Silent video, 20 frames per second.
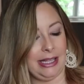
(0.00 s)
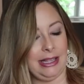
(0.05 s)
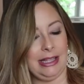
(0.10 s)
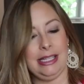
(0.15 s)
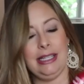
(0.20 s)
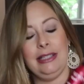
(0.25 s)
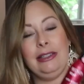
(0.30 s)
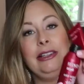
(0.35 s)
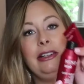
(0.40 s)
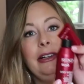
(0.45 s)
get
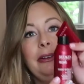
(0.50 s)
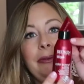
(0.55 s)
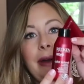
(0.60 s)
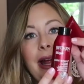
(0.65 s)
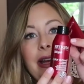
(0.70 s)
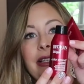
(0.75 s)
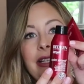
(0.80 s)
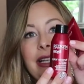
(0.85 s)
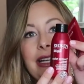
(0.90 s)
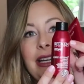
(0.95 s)
the little
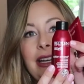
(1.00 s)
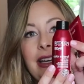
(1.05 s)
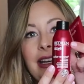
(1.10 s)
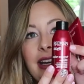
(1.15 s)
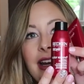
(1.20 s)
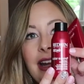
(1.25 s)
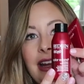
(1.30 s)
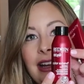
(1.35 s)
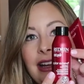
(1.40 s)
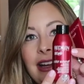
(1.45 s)

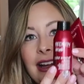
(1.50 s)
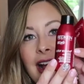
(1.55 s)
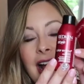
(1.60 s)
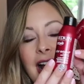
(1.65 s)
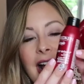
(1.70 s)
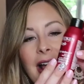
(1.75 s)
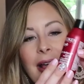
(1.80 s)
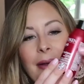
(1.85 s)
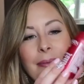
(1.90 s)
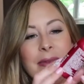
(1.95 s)
Redken
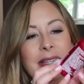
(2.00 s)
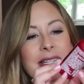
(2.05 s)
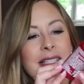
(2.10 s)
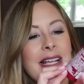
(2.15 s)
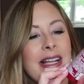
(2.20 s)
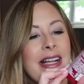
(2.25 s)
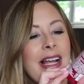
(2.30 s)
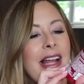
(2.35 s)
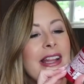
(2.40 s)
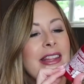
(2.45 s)
These
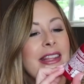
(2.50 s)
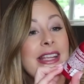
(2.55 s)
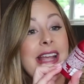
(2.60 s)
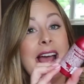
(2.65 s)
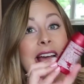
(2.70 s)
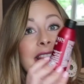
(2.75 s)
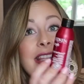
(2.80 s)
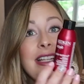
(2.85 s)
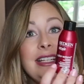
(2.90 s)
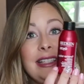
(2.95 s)
I got, they
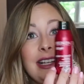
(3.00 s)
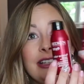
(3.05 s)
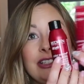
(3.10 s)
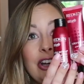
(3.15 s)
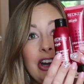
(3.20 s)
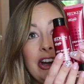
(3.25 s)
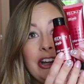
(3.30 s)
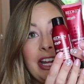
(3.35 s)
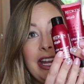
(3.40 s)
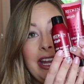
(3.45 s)
had these at
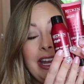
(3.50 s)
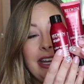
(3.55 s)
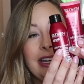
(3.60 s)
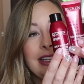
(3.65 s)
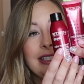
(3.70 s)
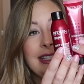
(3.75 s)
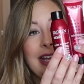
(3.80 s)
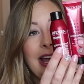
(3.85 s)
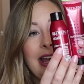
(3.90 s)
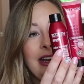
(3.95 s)
Target in
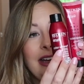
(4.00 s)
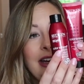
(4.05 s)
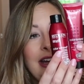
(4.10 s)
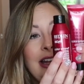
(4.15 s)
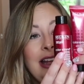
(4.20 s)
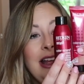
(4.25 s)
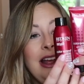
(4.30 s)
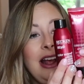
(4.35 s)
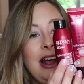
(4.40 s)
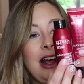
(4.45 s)
a set
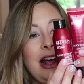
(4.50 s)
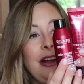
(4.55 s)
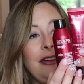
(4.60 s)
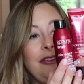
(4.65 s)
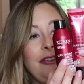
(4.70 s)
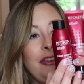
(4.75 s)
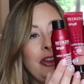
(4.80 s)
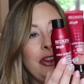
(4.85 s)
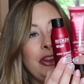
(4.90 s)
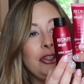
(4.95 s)

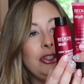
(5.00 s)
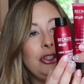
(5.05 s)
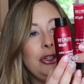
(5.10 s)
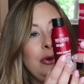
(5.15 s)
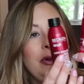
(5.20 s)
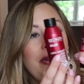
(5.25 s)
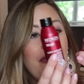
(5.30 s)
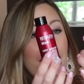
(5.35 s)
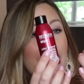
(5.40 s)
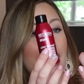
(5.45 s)
of the
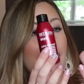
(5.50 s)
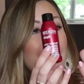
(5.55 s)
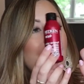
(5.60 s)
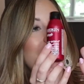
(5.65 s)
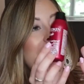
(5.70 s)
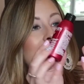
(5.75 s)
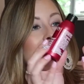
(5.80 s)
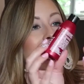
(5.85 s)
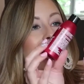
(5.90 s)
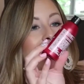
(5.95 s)
two of
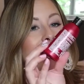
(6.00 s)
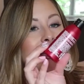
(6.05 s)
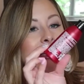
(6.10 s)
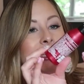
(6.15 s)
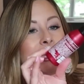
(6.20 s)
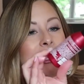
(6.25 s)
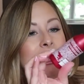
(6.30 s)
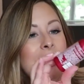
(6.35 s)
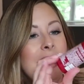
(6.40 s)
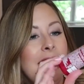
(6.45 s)
them, and
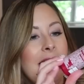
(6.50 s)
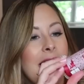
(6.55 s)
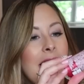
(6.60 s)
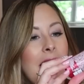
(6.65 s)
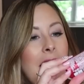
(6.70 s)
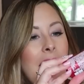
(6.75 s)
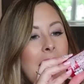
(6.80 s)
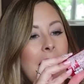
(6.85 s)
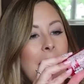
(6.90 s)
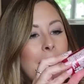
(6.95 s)

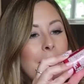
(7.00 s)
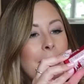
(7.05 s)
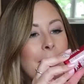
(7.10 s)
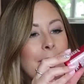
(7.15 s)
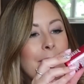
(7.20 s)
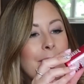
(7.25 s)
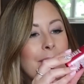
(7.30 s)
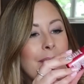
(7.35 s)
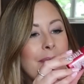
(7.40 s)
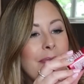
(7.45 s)

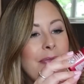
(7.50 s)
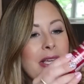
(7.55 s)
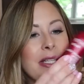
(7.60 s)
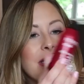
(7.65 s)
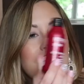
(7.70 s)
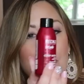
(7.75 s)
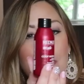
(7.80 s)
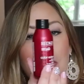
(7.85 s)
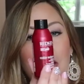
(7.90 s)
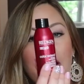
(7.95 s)

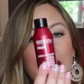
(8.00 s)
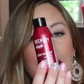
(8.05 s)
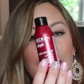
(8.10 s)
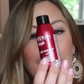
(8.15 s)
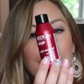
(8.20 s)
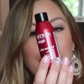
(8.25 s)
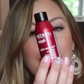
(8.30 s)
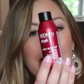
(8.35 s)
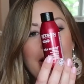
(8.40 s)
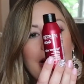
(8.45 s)
this will probably
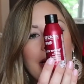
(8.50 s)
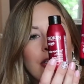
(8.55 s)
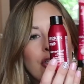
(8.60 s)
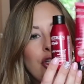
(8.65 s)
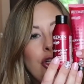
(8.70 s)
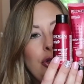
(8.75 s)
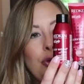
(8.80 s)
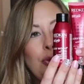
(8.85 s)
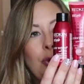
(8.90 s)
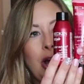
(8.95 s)
get me
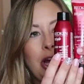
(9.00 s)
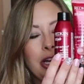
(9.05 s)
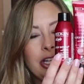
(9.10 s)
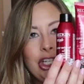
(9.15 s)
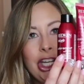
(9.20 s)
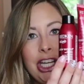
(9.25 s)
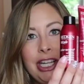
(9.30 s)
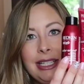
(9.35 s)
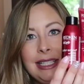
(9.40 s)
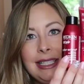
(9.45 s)
two
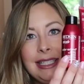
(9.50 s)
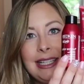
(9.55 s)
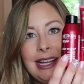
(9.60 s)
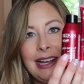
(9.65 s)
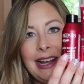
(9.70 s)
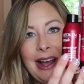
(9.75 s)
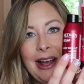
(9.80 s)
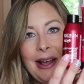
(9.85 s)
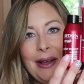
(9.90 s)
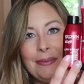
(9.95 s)
washes.
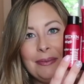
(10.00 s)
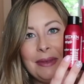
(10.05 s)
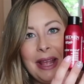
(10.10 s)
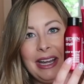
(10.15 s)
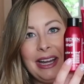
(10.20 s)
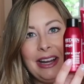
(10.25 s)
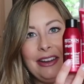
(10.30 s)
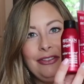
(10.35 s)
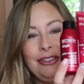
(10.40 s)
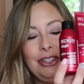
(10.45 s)

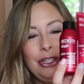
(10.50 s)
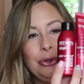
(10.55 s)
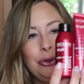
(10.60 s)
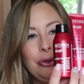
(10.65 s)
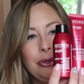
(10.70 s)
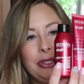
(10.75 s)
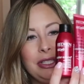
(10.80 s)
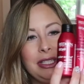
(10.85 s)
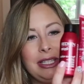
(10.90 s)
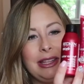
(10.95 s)
And I've
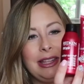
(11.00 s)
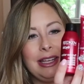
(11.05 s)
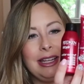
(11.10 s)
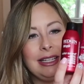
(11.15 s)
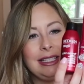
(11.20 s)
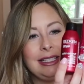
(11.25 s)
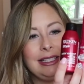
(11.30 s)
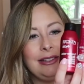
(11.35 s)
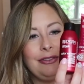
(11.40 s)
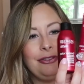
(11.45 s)
used
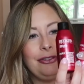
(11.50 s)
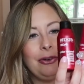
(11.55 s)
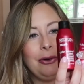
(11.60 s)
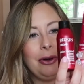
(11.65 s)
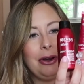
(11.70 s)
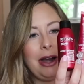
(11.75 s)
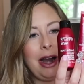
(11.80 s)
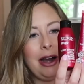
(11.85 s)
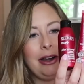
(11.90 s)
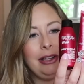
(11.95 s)
this
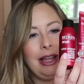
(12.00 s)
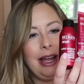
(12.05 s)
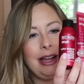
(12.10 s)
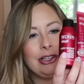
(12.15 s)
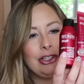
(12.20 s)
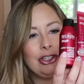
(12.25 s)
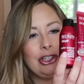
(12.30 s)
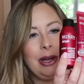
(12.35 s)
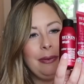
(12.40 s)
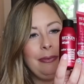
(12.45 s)
for our
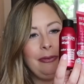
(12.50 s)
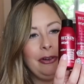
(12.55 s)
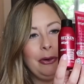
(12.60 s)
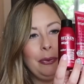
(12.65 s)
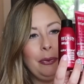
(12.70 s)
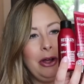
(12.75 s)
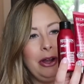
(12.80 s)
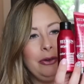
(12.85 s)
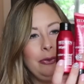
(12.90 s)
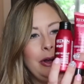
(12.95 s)
last trip for
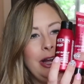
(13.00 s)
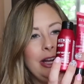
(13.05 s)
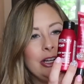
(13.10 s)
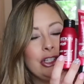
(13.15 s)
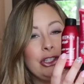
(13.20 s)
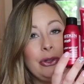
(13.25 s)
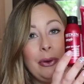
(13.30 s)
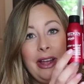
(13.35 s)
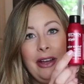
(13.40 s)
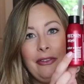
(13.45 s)
one
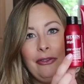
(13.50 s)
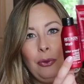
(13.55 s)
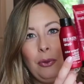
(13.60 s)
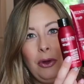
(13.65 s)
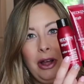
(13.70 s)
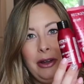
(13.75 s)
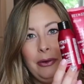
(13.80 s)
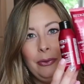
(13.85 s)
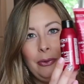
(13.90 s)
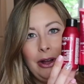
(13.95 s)
wash, so I have
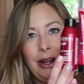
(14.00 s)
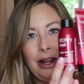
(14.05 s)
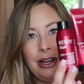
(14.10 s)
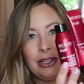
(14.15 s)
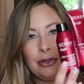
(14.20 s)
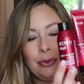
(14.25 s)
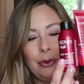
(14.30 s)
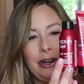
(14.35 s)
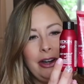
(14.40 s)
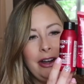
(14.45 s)
one
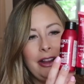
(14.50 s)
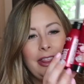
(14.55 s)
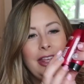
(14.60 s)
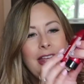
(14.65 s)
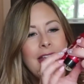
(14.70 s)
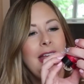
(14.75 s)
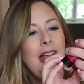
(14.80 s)
wash worth